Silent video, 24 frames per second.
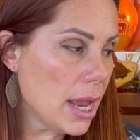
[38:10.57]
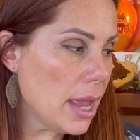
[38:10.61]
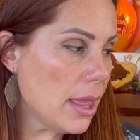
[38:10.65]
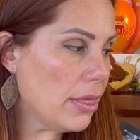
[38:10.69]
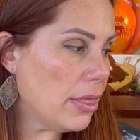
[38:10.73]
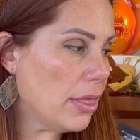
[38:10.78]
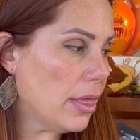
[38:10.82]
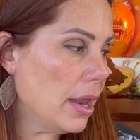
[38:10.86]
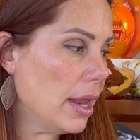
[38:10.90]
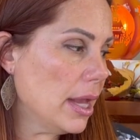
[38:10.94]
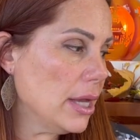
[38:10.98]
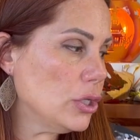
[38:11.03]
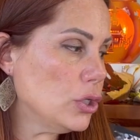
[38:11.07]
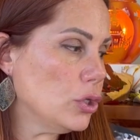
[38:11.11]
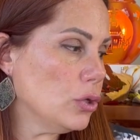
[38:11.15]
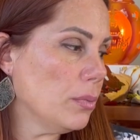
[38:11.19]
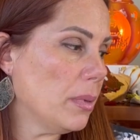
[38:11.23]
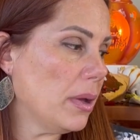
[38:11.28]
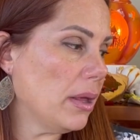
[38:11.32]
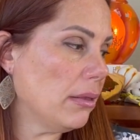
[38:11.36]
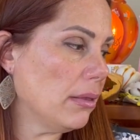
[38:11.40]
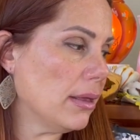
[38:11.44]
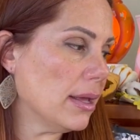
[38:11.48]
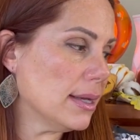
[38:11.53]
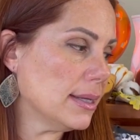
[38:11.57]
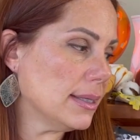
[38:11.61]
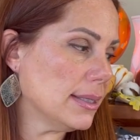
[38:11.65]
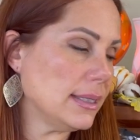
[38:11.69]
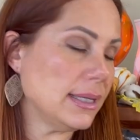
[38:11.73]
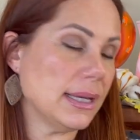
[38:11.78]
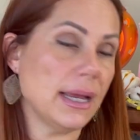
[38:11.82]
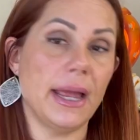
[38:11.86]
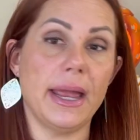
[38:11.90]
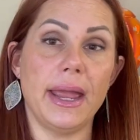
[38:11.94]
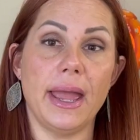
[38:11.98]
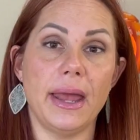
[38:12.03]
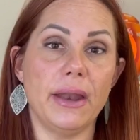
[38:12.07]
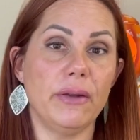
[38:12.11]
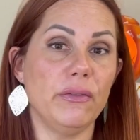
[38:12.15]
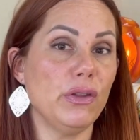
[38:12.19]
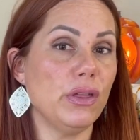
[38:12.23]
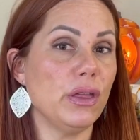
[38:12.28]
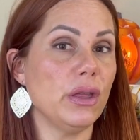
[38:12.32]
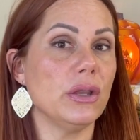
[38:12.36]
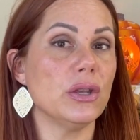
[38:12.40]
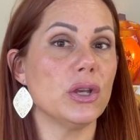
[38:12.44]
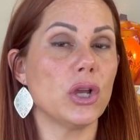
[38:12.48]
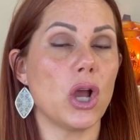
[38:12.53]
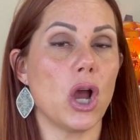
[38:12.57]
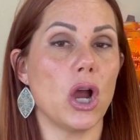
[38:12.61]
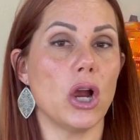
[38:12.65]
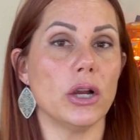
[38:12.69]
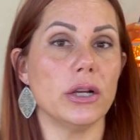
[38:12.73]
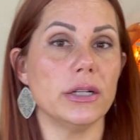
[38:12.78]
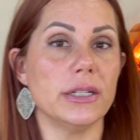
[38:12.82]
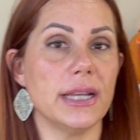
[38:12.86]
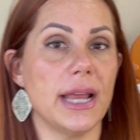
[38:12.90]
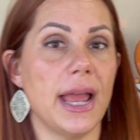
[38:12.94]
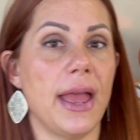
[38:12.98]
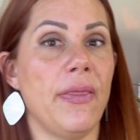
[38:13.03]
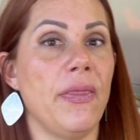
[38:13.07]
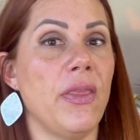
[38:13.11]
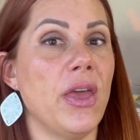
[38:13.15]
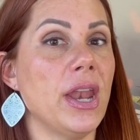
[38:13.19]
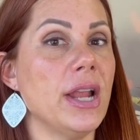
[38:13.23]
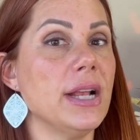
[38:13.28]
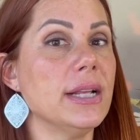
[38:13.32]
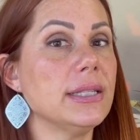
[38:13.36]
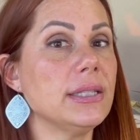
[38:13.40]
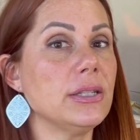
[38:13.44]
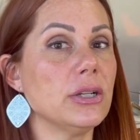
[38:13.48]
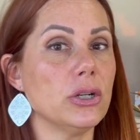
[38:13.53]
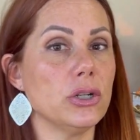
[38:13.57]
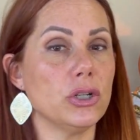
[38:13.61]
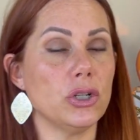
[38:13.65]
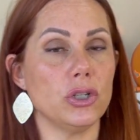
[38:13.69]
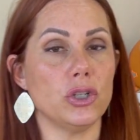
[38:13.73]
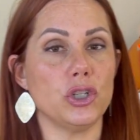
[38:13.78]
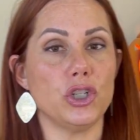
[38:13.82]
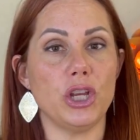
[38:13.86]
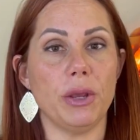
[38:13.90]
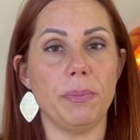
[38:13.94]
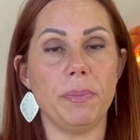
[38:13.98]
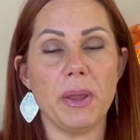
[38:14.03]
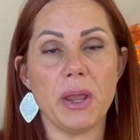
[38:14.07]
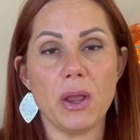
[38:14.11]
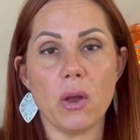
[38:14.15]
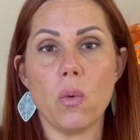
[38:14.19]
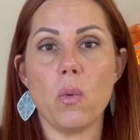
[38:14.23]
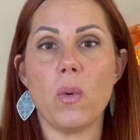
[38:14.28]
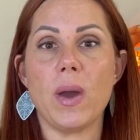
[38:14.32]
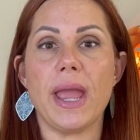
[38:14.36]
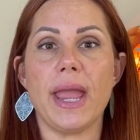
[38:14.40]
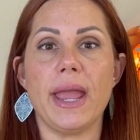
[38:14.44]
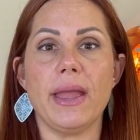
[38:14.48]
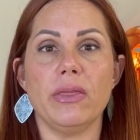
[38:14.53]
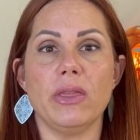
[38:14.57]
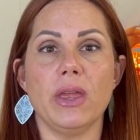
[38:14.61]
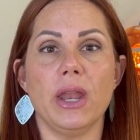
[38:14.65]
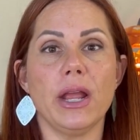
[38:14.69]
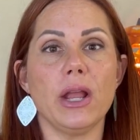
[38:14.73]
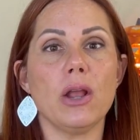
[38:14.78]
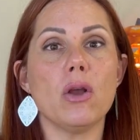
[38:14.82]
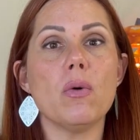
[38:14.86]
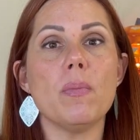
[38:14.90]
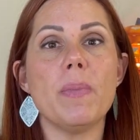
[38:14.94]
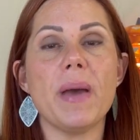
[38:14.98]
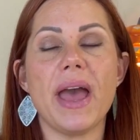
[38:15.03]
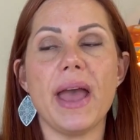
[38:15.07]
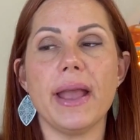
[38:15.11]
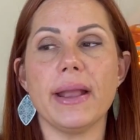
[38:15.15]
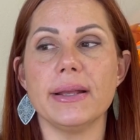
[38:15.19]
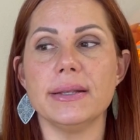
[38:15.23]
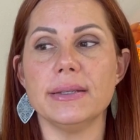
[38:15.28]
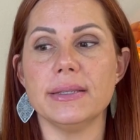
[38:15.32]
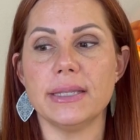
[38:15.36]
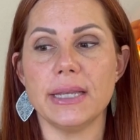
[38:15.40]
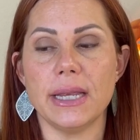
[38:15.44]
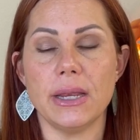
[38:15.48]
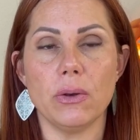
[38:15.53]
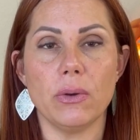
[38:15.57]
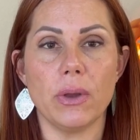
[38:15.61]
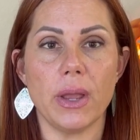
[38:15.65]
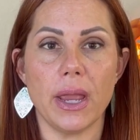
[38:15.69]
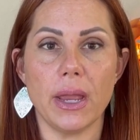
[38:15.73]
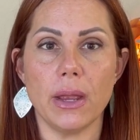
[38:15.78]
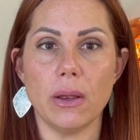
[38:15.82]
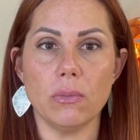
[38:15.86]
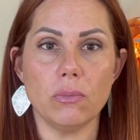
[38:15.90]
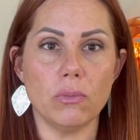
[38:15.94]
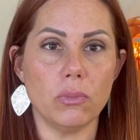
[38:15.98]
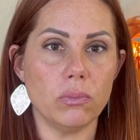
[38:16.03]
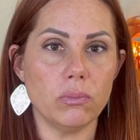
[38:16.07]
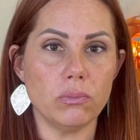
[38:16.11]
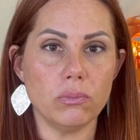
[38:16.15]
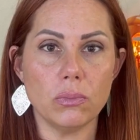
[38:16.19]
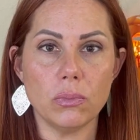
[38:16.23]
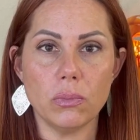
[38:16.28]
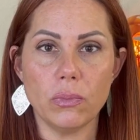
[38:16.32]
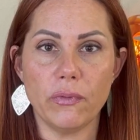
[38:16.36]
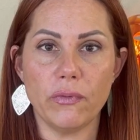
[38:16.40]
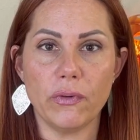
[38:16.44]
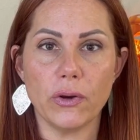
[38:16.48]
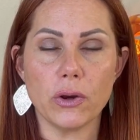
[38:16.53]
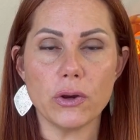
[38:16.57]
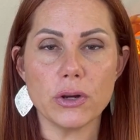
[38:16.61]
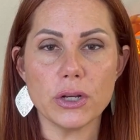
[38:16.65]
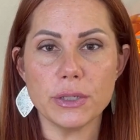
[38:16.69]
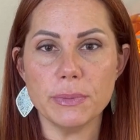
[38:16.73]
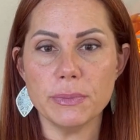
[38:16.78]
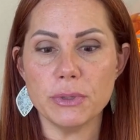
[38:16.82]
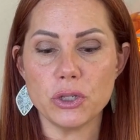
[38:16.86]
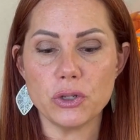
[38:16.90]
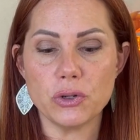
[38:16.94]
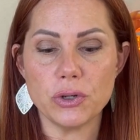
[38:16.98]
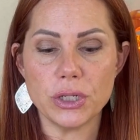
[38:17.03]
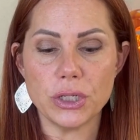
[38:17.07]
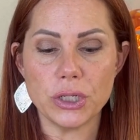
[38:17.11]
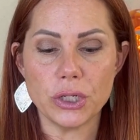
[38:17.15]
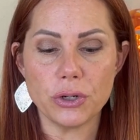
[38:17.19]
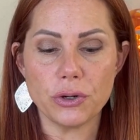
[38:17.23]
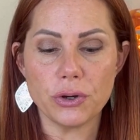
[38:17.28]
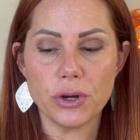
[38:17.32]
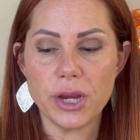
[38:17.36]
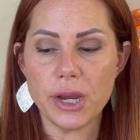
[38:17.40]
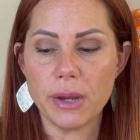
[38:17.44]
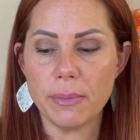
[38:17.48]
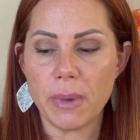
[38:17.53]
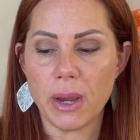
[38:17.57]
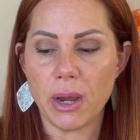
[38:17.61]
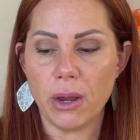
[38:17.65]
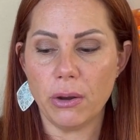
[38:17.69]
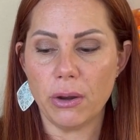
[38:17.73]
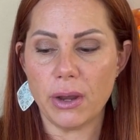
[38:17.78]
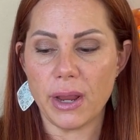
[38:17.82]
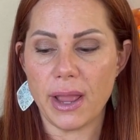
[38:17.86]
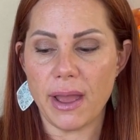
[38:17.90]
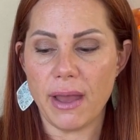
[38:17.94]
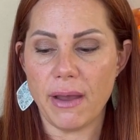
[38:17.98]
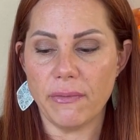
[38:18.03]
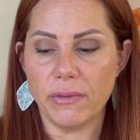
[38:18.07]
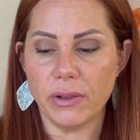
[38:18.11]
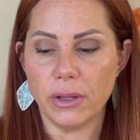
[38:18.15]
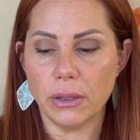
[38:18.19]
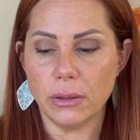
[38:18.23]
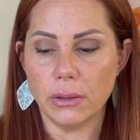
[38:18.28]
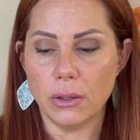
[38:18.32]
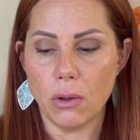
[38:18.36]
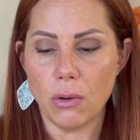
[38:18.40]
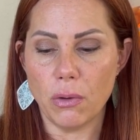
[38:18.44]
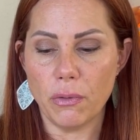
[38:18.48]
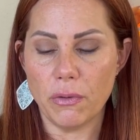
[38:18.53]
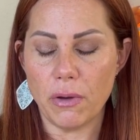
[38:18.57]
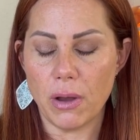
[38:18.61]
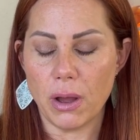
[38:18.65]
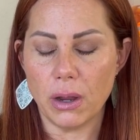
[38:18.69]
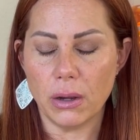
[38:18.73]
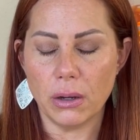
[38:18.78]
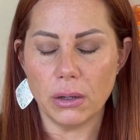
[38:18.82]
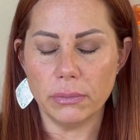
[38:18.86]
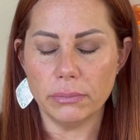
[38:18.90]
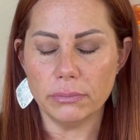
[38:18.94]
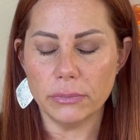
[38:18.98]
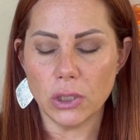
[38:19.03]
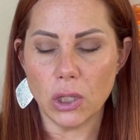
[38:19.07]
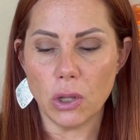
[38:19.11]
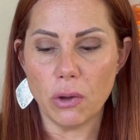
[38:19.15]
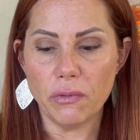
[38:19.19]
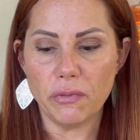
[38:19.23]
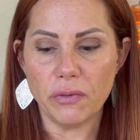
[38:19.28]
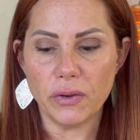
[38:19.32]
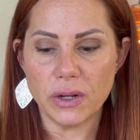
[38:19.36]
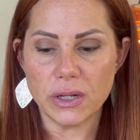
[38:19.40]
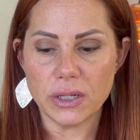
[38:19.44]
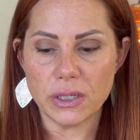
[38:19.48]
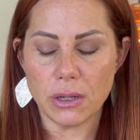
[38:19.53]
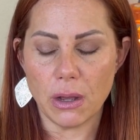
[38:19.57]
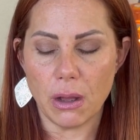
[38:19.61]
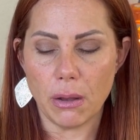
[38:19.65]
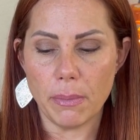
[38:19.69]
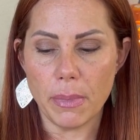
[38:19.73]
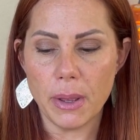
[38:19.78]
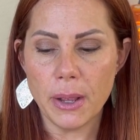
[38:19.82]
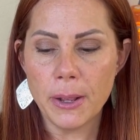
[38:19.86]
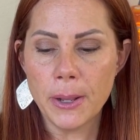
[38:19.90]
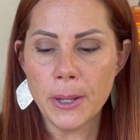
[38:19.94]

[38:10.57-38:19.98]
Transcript: Then I do my list, I add everything to cart, and then I start chipping away. Then I go back and say, okay, for Christmas cheese and cream, I already have a lo a loaf and a tub.